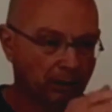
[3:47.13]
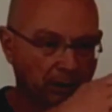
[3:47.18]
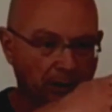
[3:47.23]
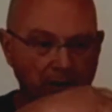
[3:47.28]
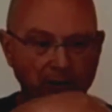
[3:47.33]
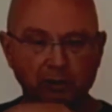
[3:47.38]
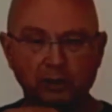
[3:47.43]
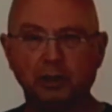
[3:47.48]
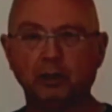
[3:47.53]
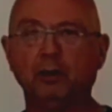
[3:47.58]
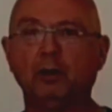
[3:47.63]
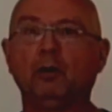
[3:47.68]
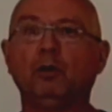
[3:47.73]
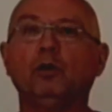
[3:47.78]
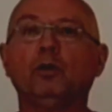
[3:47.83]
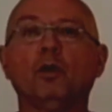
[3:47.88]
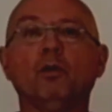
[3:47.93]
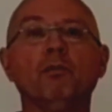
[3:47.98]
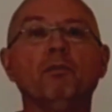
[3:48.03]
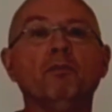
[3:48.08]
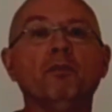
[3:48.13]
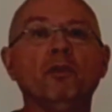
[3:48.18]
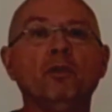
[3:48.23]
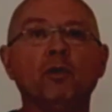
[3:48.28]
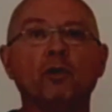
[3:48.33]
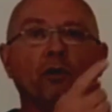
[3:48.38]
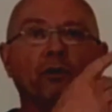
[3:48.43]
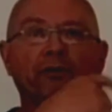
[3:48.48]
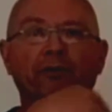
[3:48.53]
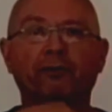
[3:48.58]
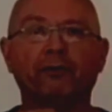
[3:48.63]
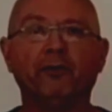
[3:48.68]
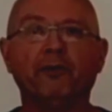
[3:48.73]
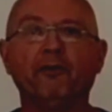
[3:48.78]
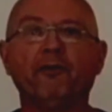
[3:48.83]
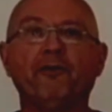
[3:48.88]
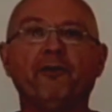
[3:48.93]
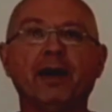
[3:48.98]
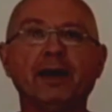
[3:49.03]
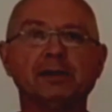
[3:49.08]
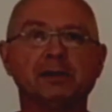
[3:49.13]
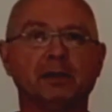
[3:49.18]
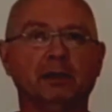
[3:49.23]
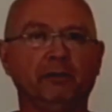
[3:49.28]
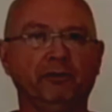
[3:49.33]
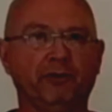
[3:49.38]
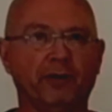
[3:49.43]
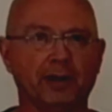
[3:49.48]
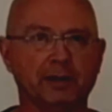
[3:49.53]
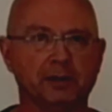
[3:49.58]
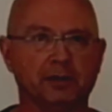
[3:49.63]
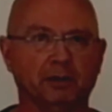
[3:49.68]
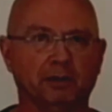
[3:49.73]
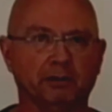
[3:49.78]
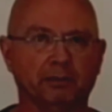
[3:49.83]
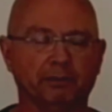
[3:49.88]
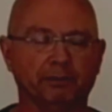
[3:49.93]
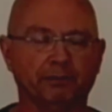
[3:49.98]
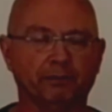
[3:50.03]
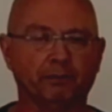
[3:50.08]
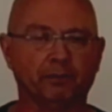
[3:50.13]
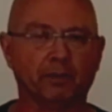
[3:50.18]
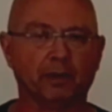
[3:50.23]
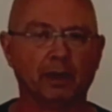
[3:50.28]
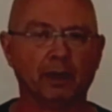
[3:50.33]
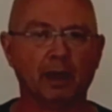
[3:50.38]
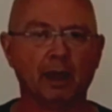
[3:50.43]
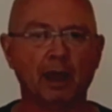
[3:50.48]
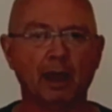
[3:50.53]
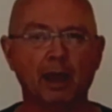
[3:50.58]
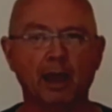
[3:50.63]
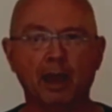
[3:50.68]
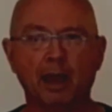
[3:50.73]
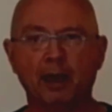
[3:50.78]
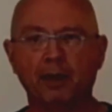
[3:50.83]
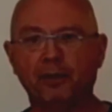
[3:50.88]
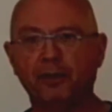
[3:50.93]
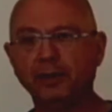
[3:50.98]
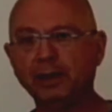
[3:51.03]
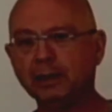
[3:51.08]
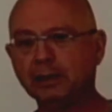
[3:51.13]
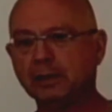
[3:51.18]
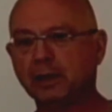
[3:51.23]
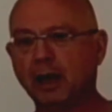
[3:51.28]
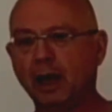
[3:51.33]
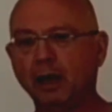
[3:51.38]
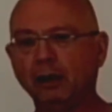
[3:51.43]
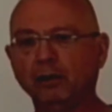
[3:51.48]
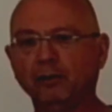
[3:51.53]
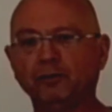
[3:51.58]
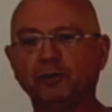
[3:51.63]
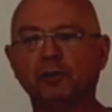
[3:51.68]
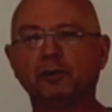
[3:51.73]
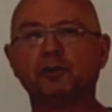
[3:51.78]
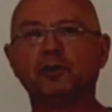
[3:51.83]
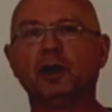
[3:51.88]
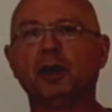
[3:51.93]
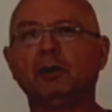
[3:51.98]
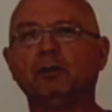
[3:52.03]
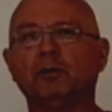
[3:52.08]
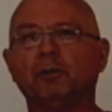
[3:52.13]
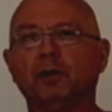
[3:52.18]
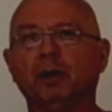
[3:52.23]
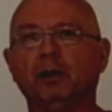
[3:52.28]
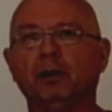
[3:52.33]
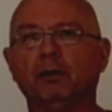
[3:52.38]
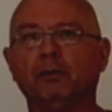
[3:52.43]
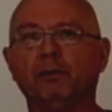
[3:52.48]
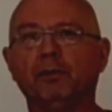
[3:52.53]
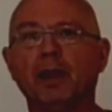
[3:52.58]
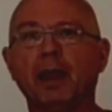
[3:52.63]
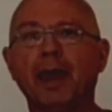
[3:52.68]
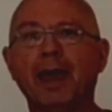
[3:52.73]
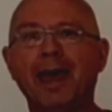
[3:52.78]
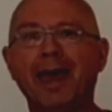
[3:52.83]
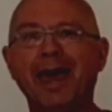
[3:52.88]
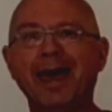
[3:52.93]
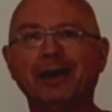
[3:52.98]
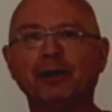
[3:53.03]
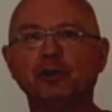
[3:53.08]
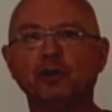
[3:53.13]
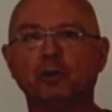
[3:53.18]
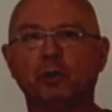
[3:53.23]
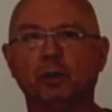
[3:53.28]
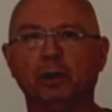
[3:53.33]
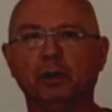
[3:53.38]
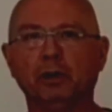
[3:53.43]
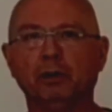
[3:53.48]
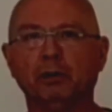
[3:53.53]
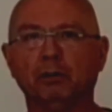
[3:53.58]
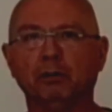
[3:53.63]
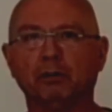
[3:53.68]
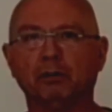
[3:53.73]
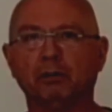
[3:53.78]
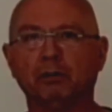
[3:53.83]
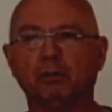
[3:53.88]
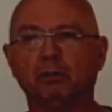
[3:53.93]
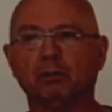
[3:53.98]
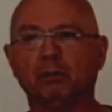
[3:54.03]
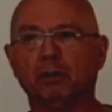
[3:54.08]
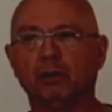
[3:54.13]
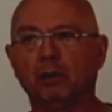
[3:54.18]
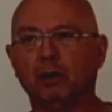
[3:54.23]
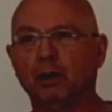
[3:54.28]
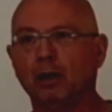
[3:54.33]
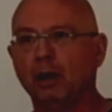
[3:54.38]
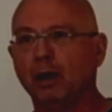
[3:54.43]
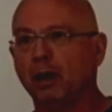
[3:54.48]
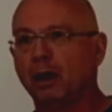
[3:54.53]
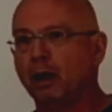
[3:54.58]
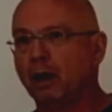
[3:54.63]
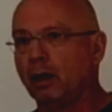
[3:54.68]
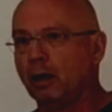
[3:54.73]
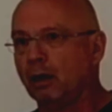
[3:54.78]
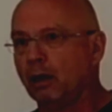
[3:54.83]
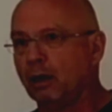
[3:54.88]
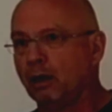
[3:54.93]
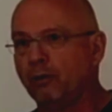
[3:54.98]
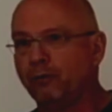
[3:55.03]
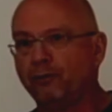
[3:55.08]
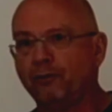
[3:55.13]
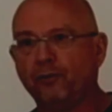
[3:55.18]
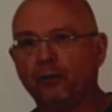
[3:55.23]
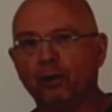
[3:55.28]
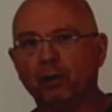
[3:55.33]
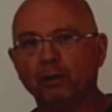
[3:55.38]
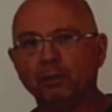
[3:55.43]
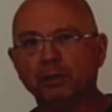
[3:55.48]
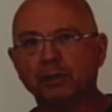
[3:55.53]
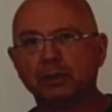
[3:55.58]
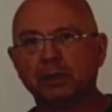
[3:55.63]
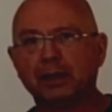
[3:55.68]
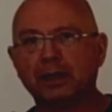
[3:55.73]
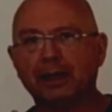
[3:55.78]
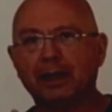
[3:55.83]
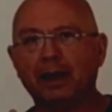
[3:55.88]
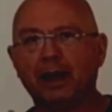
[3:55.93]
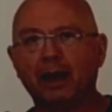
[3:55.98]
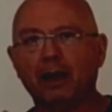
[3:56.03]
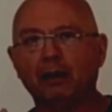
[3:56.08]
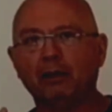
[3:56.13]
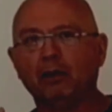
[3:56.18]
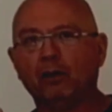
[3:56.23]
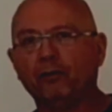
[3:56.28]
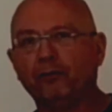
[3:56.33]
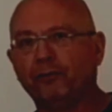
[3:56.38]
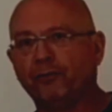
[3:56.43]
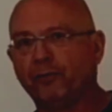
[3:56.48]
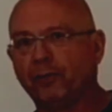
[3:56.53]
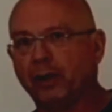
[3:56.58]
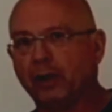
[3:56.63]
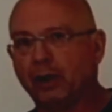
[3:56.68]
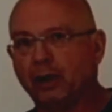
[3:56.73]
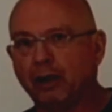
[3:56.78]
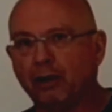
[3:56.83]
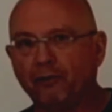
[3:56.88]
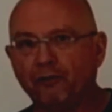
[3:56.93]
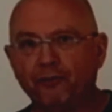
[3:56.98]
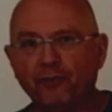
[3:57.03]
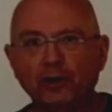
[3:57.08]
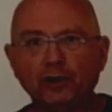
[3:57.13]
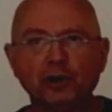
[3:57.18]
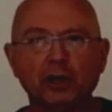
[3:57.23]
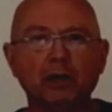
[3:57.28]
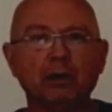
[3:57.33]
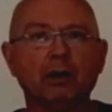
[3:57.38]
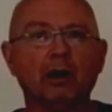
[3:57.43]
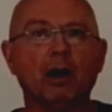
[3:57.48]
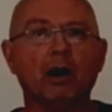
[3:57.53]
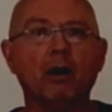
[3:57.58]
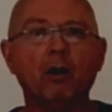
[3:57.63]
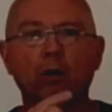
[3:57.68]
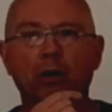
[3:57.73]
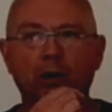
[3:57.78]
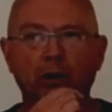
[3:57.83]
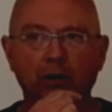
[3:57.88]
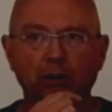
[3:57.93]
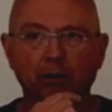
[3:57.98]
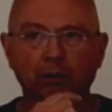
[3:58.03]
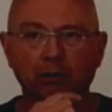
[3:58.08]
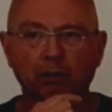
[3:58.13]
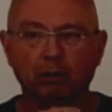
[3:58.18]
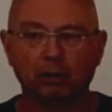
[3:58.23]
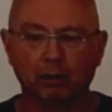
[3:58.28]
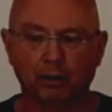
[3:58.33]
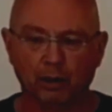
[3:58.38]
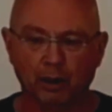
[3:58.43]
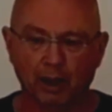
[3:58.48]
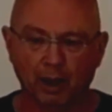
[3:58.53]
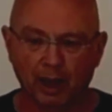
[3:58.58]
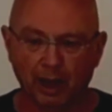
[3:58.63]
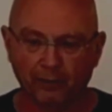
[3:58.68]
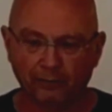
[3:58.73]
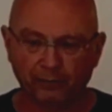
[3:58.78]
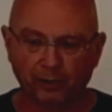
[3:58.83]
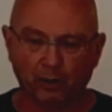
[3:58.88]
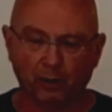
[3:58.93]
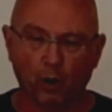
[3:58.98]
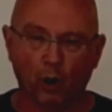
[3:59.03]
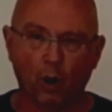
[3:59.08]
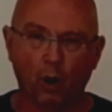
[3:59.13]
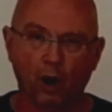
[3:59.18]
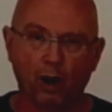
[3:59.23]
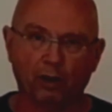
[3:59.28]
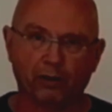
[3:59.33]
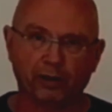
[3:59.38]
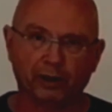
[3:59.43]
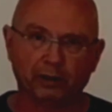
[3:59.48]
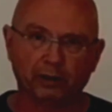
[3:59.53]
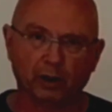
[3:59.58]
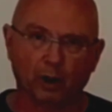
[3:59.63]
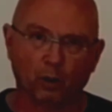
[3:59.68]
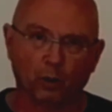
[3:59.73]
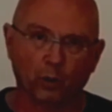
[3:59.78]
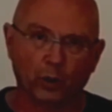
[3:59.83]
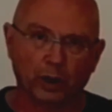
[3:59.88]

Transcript: continue to move faster and faster. This kind of trajectory actually forms kind of fishing hook after that